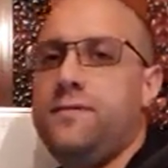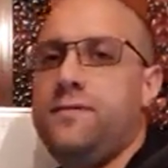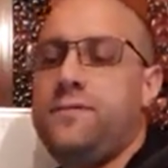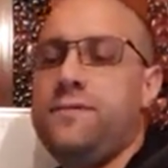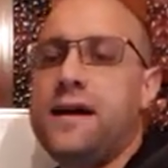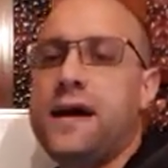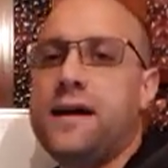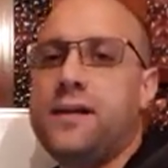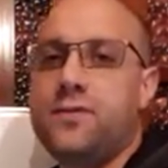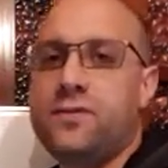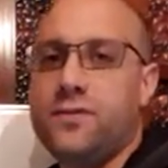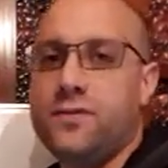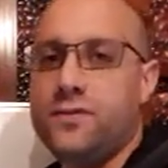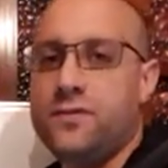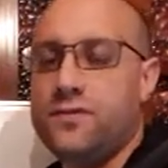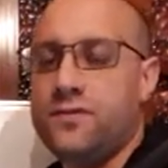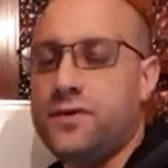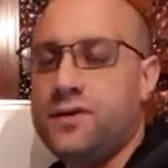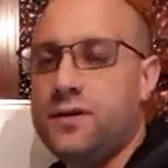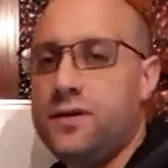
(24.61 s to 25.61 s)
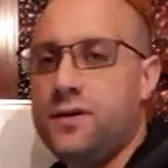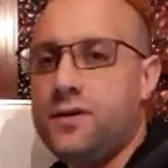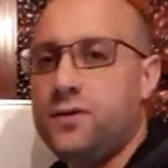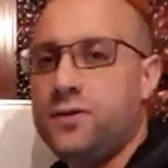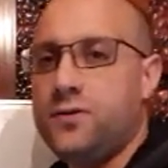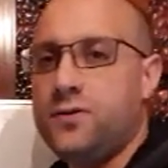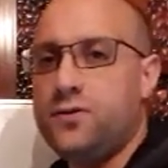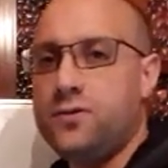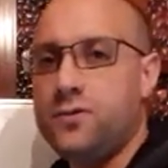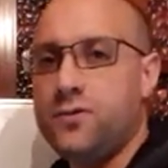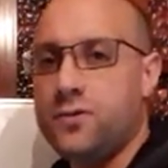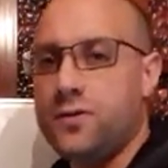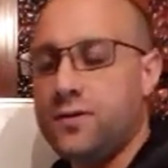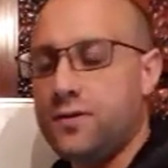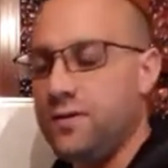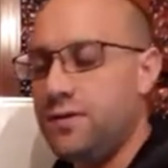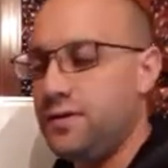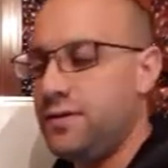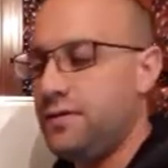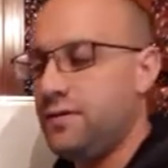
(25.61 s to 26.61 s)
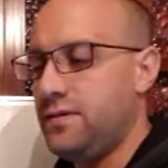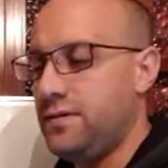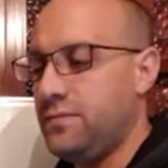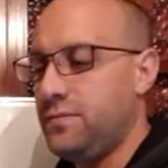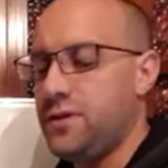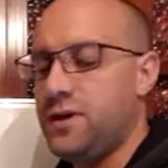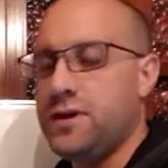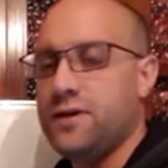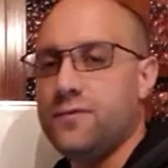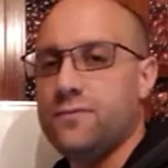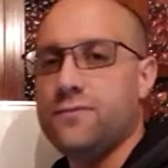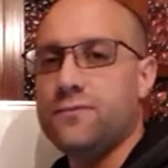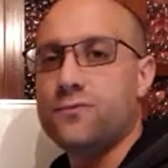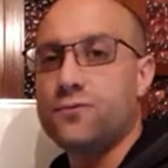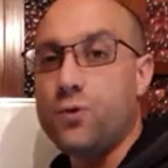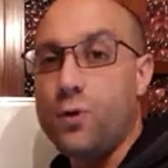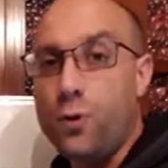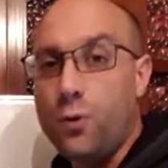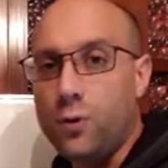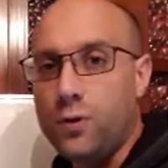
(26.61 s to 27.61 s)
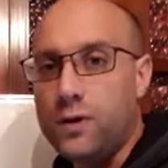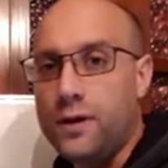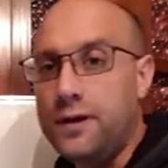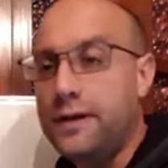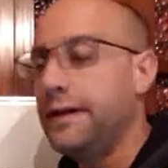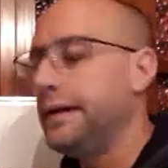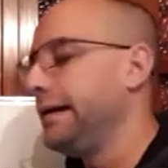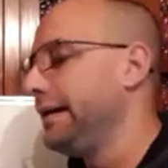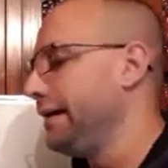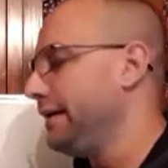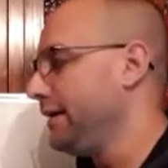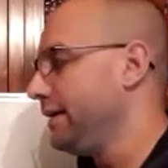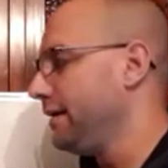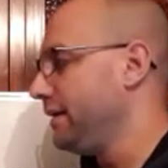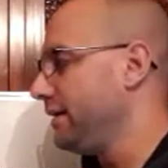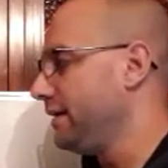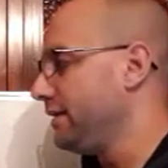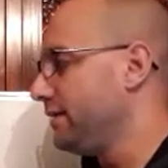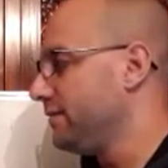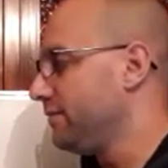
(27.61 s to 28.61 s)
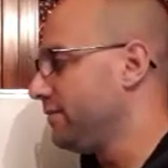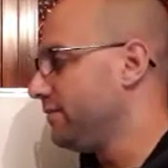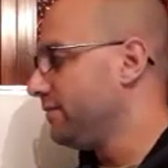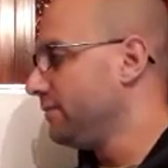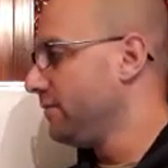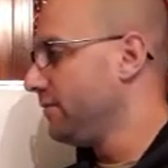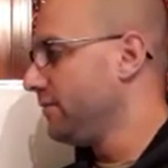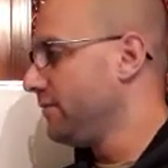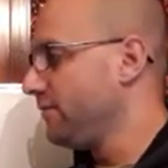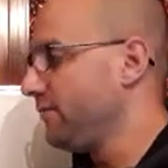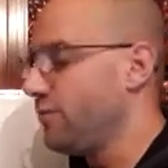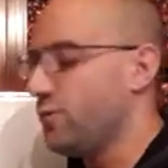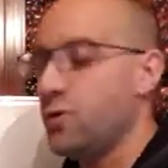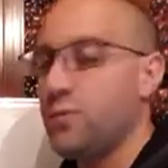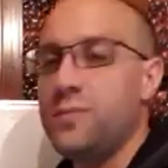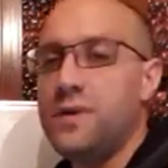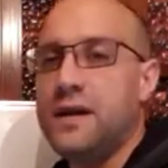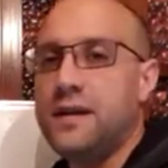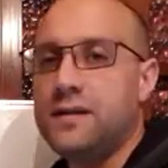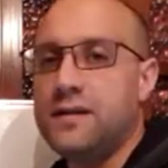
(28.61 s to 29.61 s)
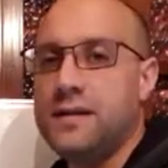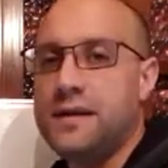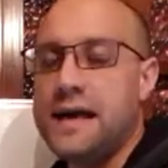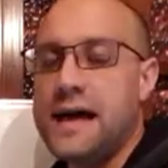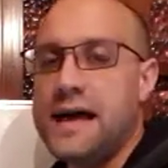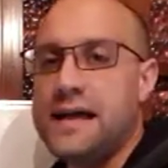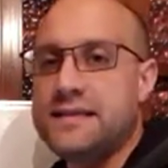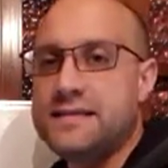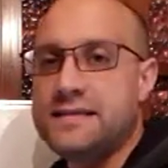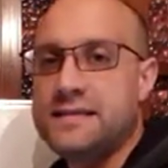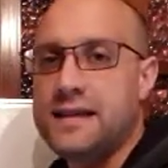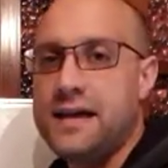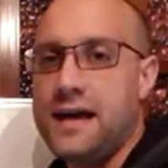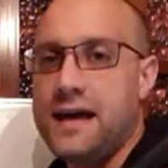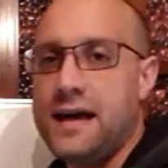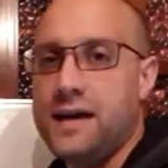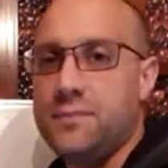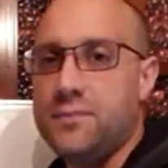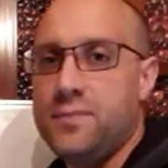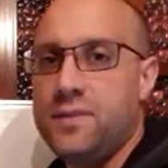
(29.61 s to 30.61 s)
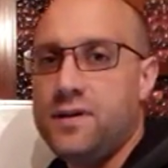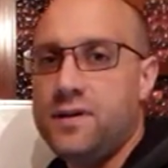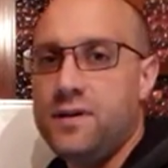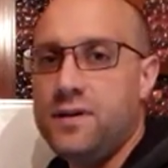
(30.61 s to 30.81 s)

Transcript: factors took some kind of role in forming the landscape.